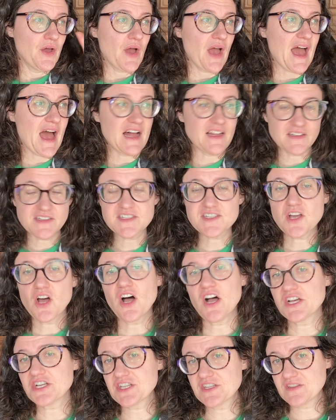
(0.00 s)
Alex
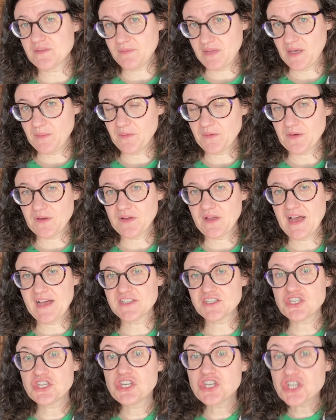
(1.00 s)
Kosh at the Maple
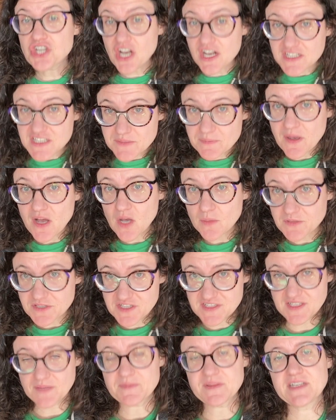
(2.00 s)
has just published
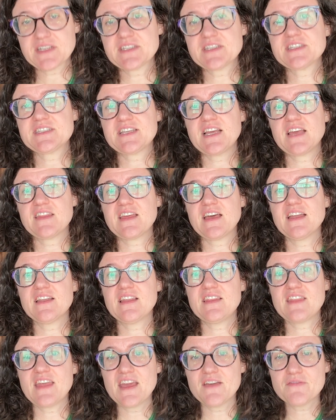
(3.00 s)
something to say
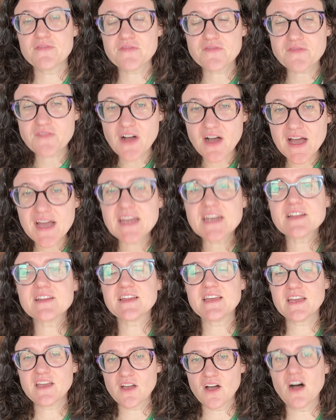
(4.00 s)
that they have
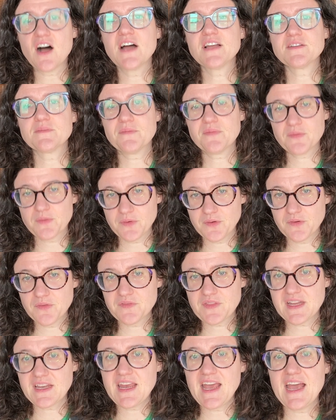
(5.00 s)
finally gotten proof
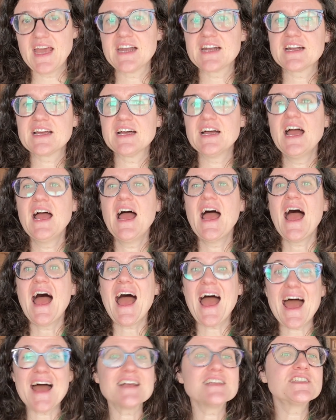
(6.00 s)
that Canada
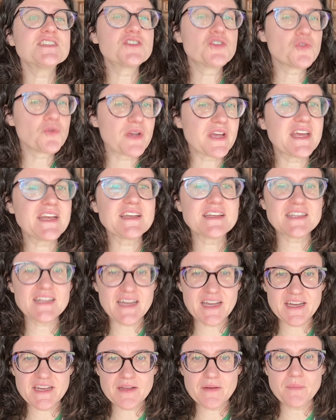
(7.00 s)
has
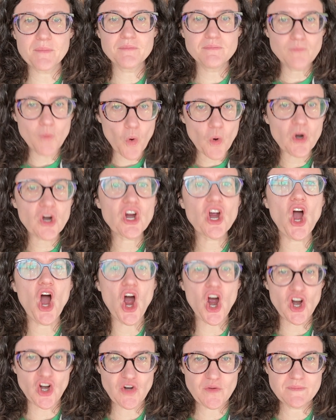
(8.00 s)
green-lighted more
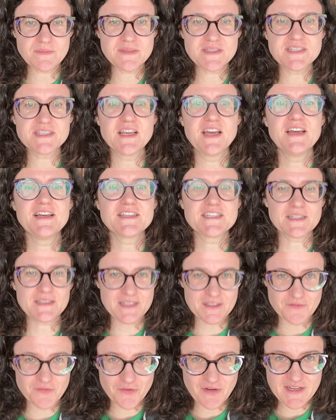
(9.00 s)
arms
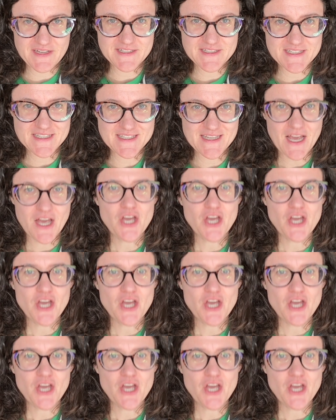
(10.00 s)
deliveries